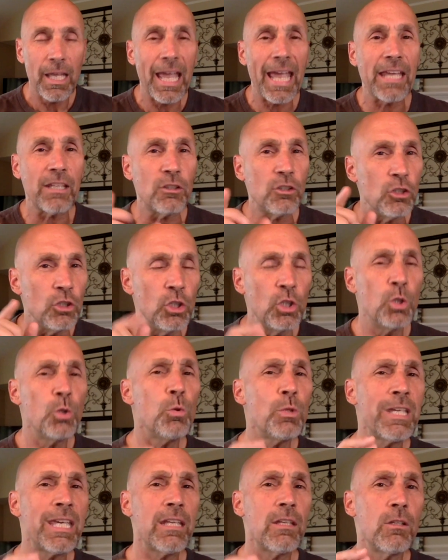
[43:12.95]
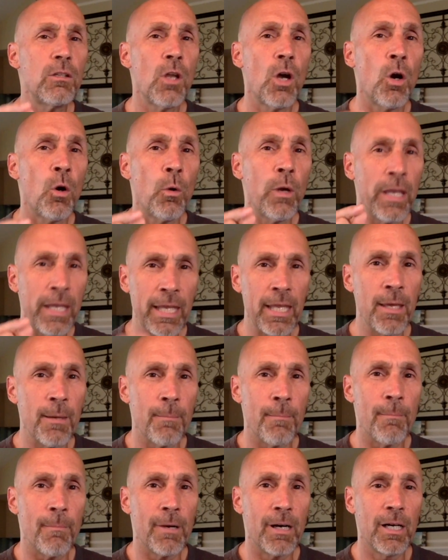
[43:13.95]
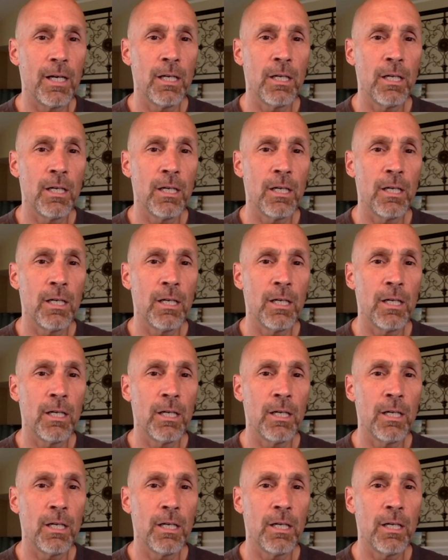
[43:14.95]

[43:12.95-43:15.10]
And you can know Him